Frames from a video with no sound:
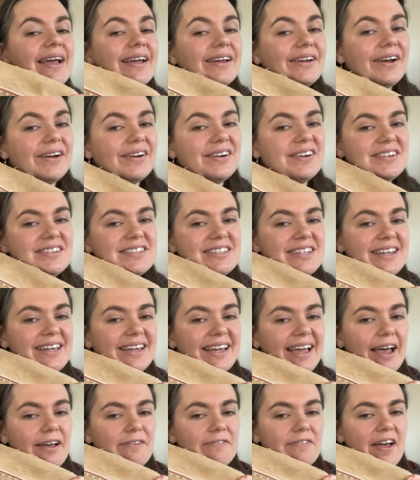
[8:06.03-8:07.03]
Cosy
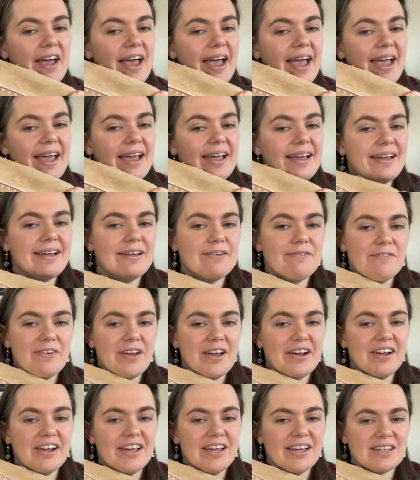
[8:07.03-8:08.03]
Cafe, and
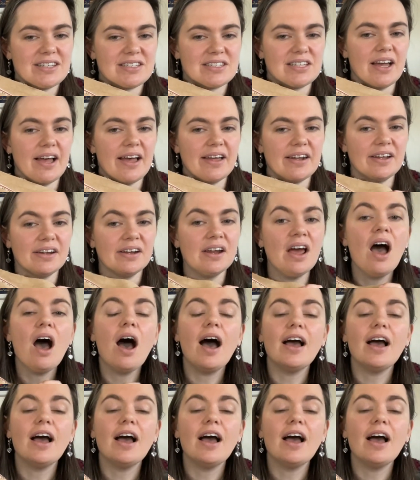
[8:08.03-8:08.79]
very excited.